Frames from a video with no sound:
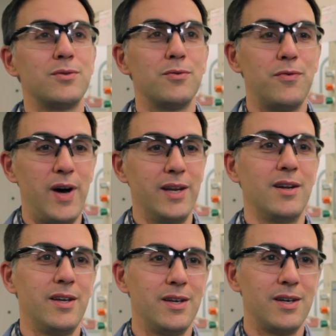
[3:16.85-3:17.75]
to
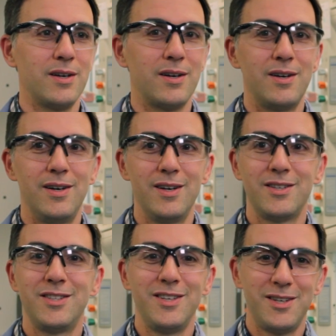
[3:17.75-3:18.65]
finally
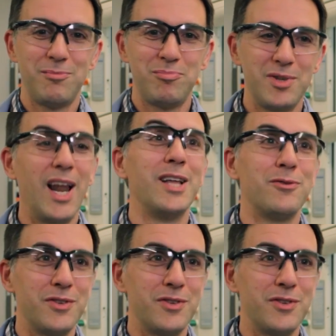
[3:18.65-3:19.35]
see the light of